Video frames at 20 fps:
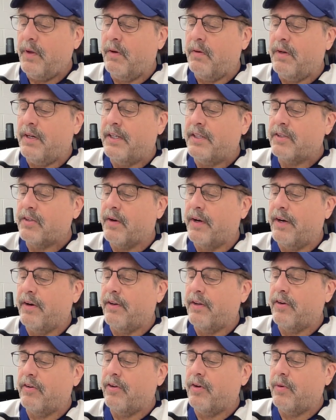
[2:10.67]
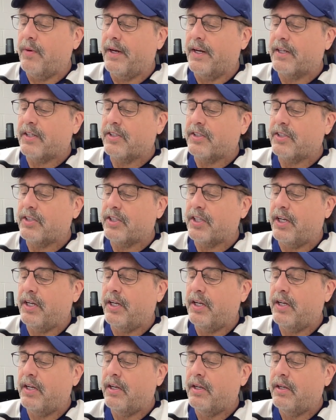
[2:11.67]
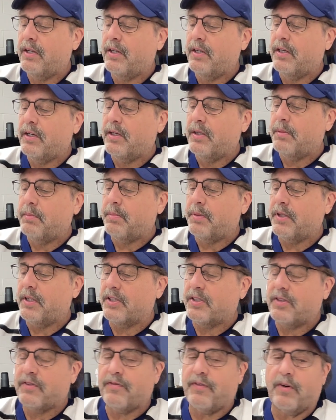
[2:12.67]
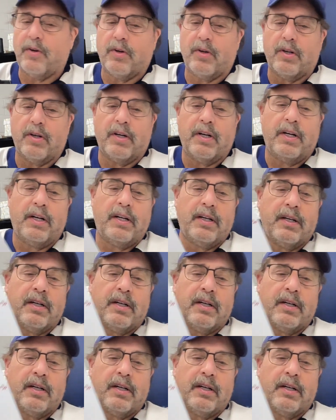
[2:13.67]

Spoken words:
Y is greater than 2x plus 4.